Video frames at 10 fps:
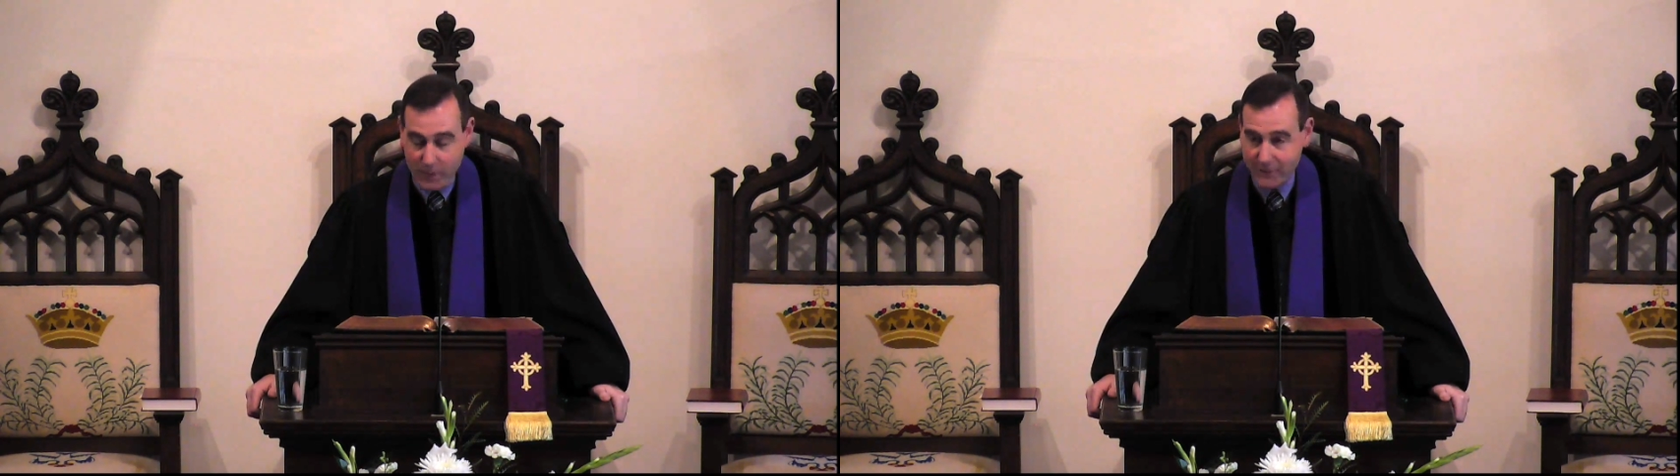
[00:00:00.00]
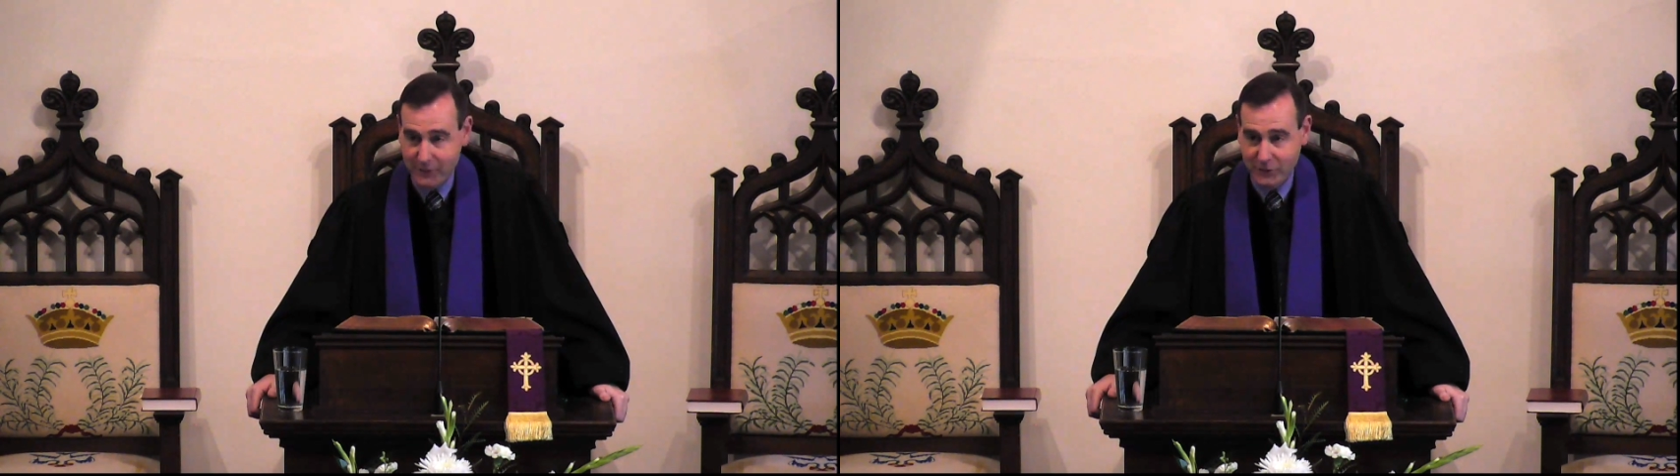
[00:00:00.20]

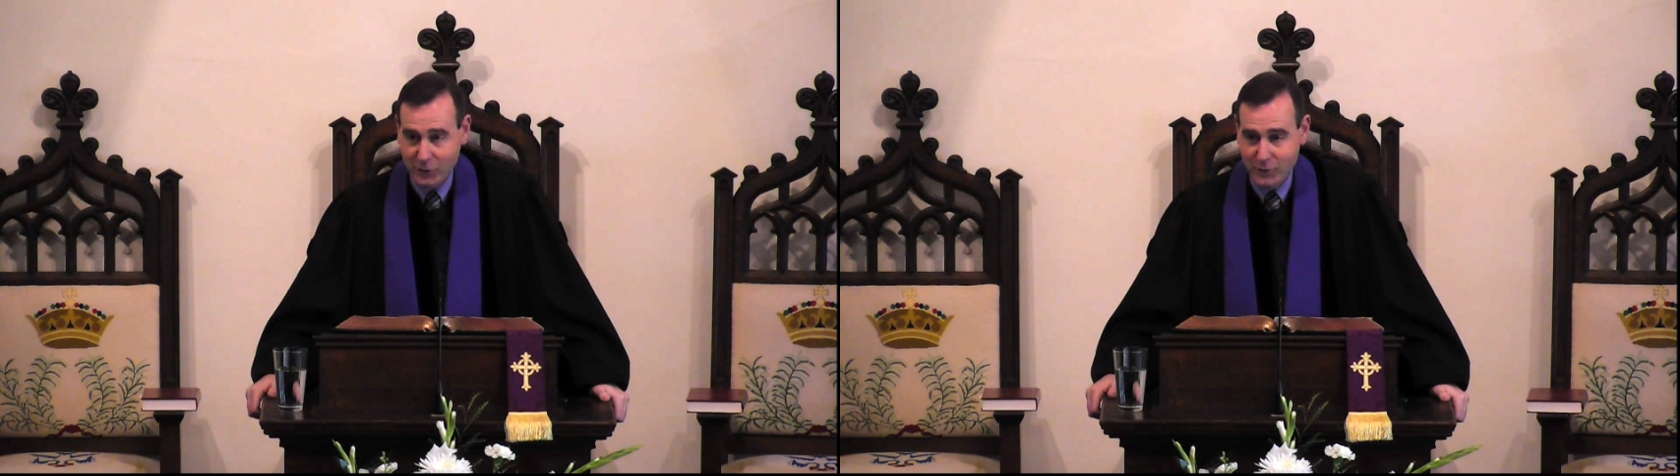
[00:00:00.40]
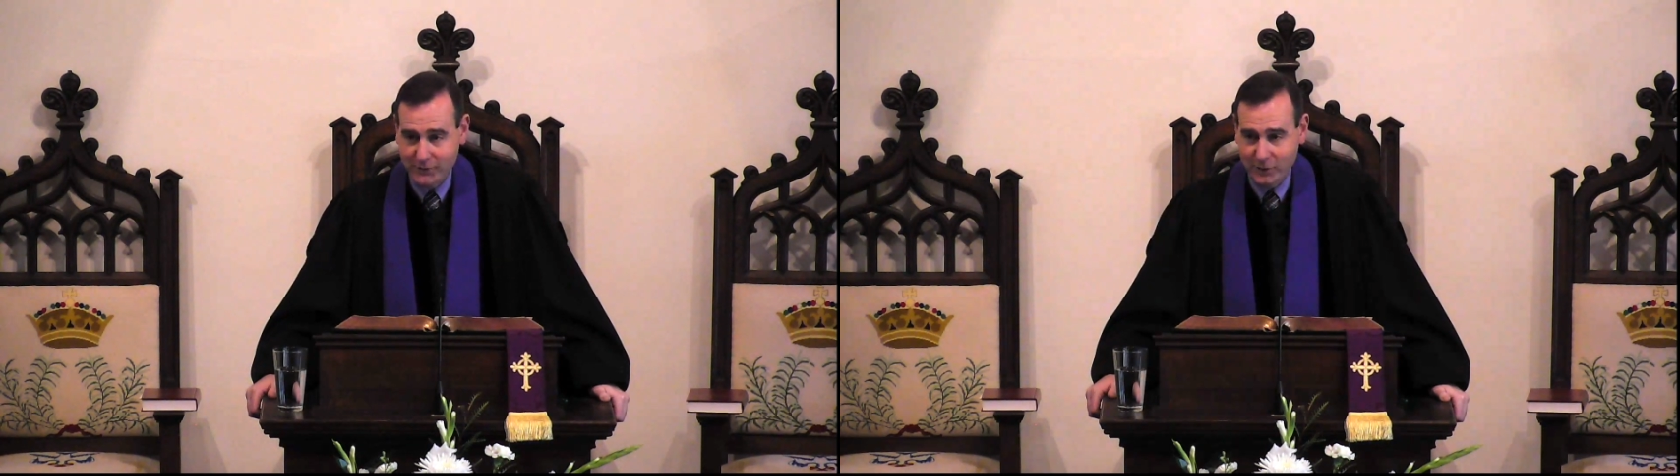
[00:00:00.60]
we have to
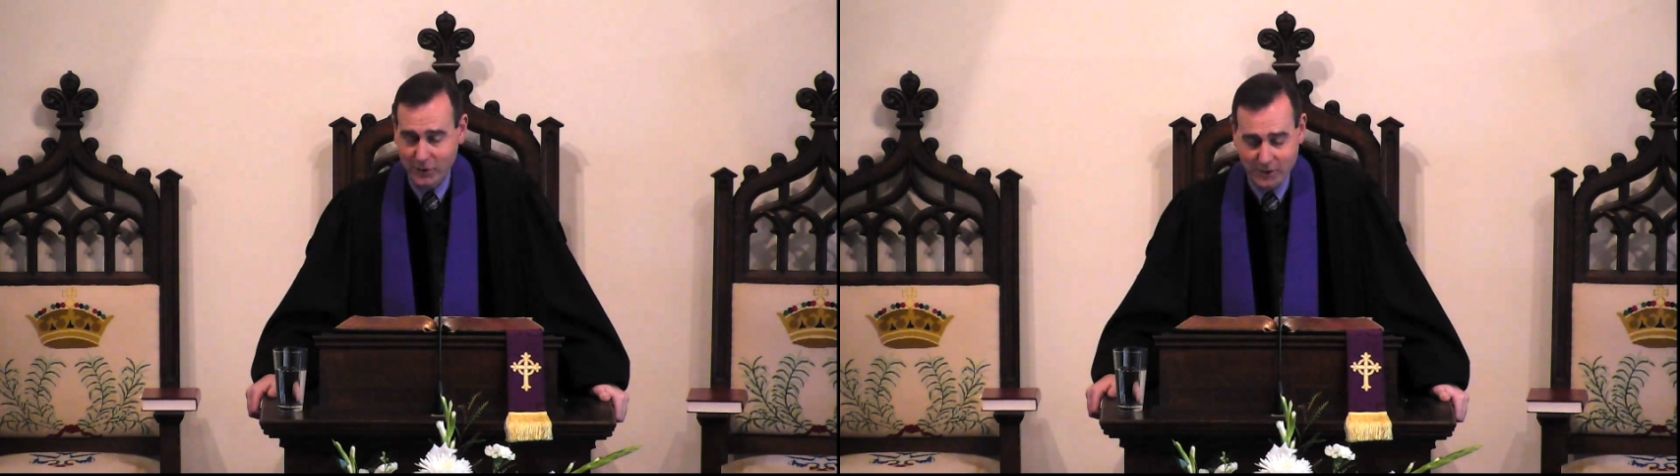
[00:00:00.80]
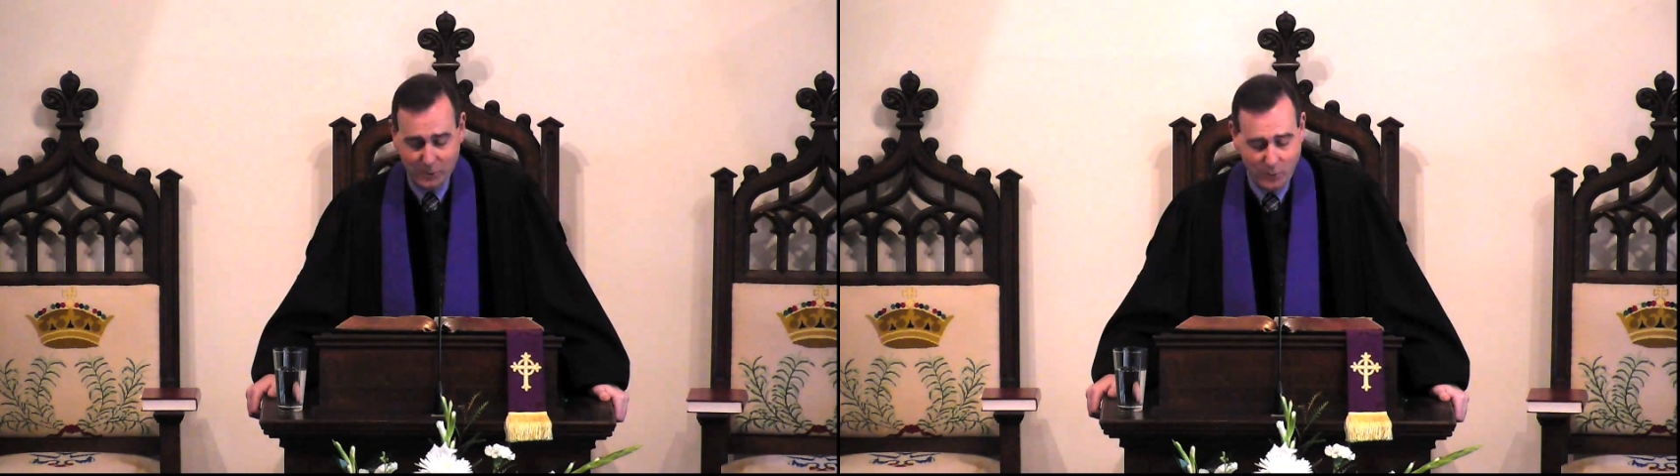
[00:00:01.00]
do is
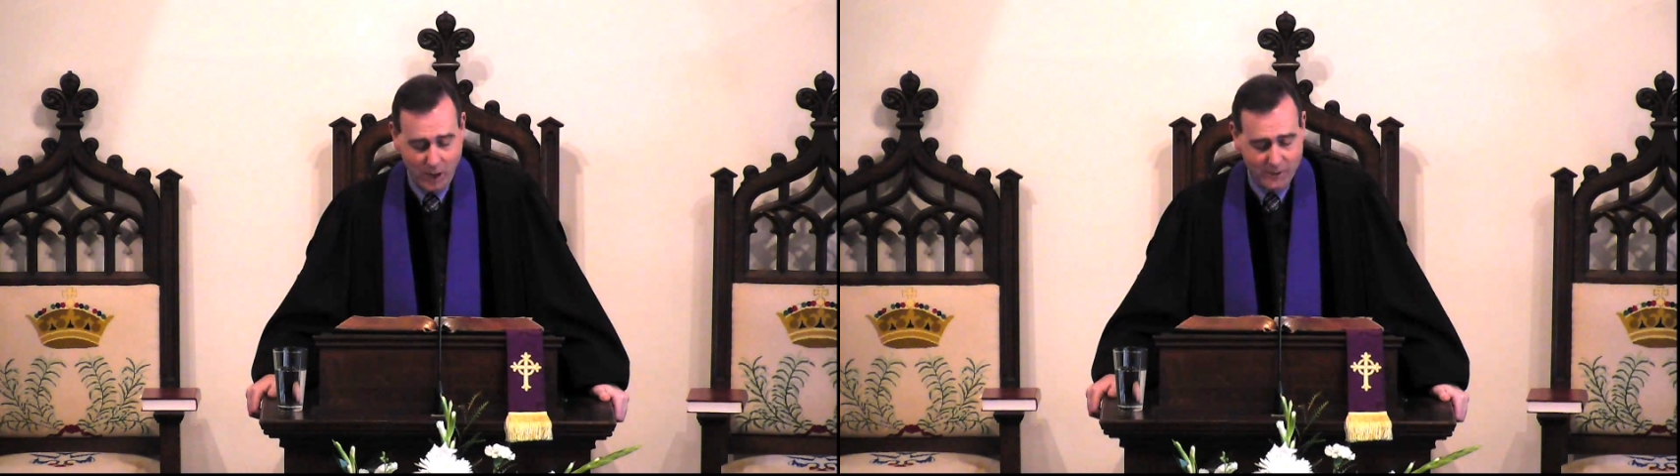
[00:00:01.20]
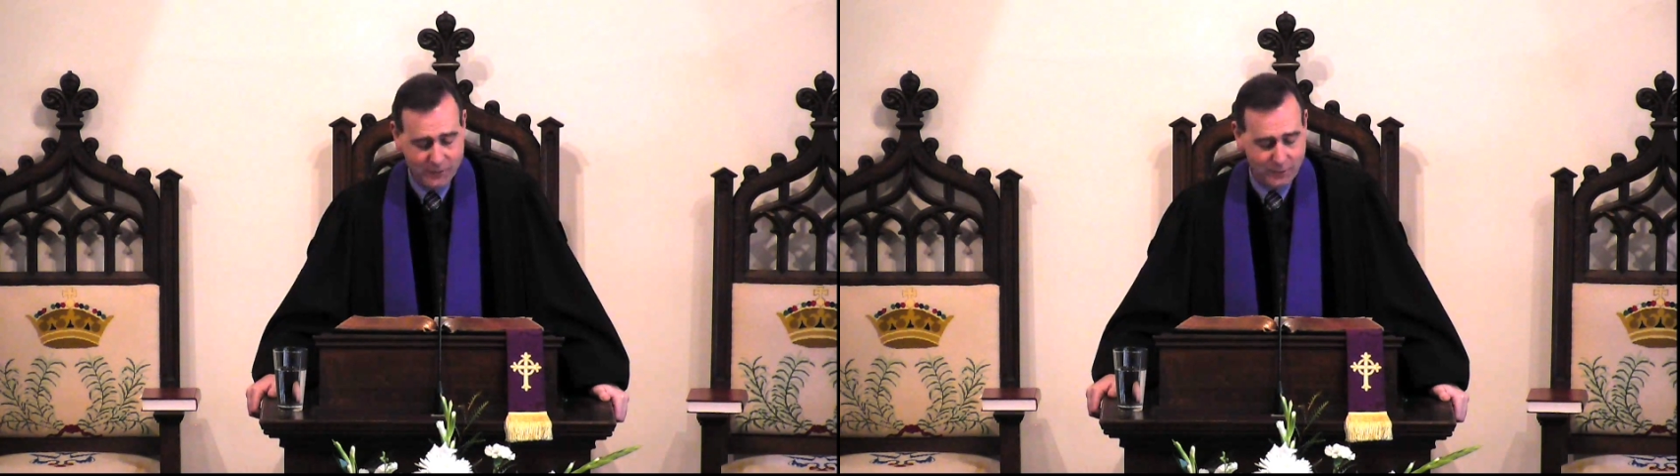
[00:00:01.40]
look at a
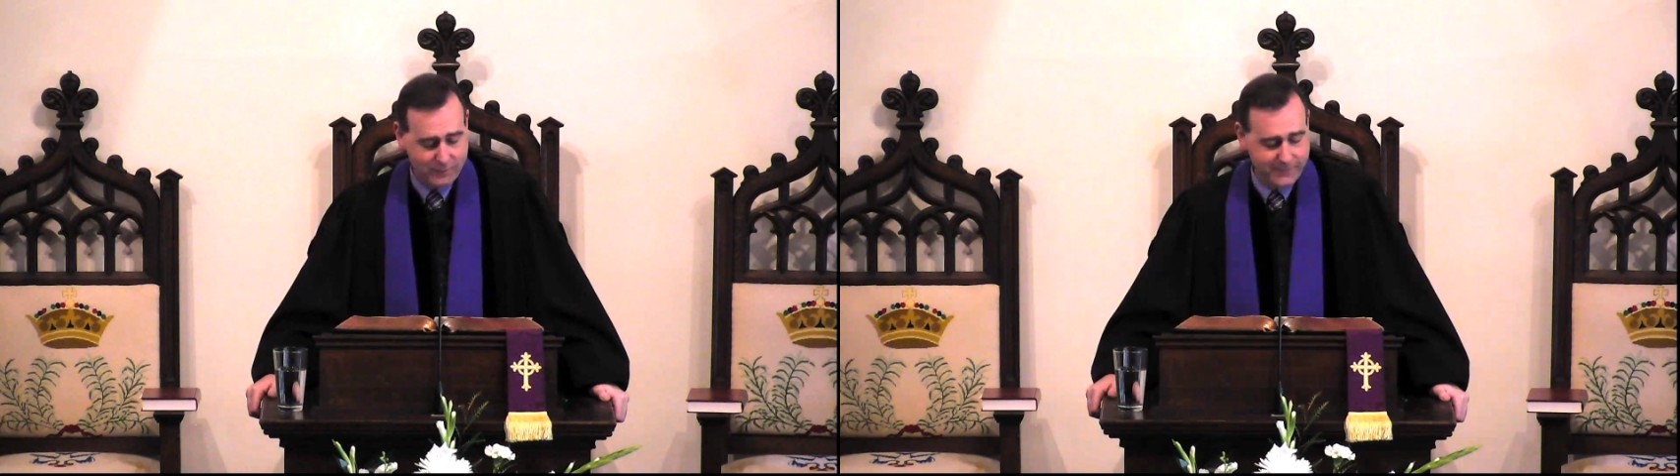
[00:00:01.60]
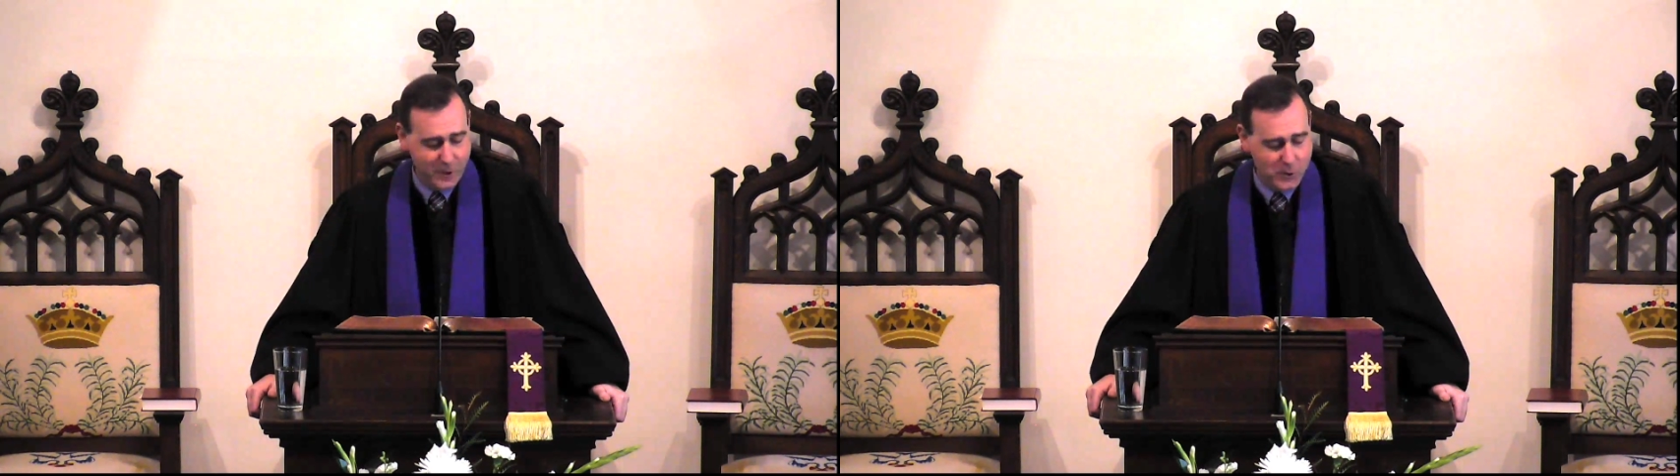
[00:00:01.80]
watch or a
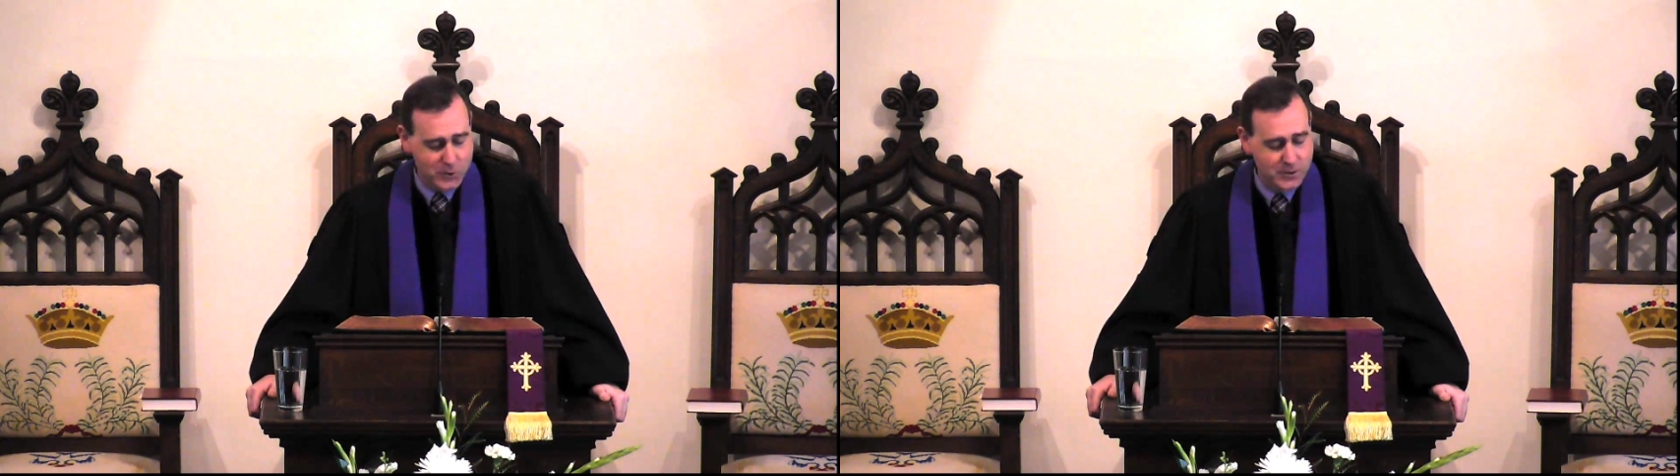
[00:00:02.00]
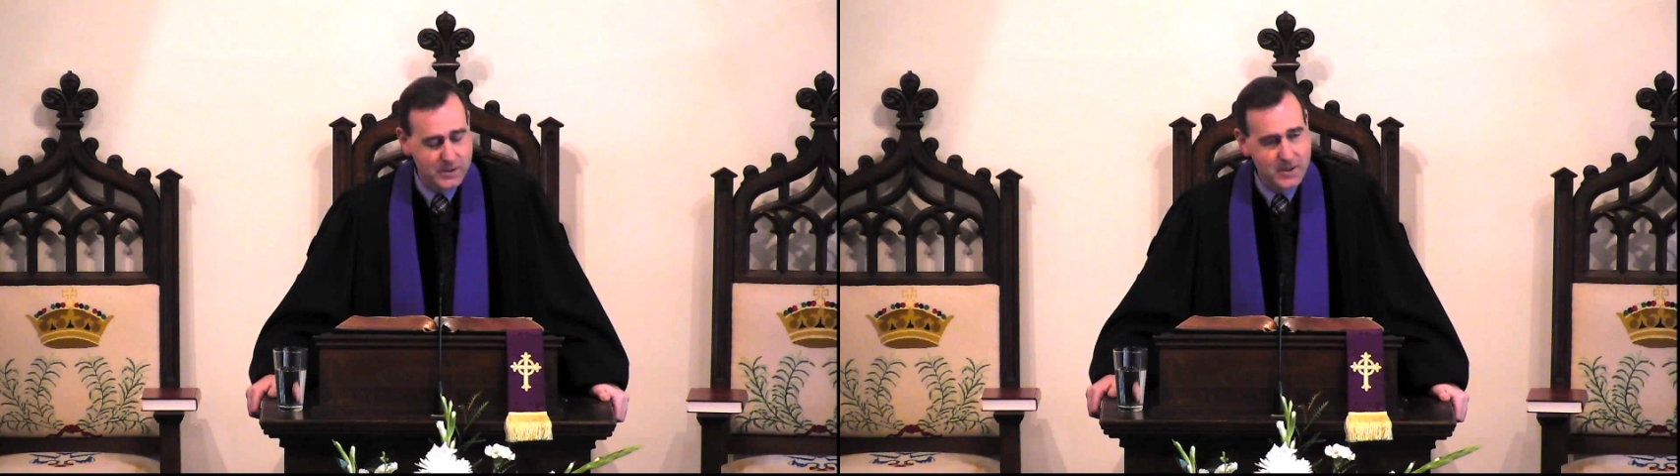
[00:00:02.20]
phone.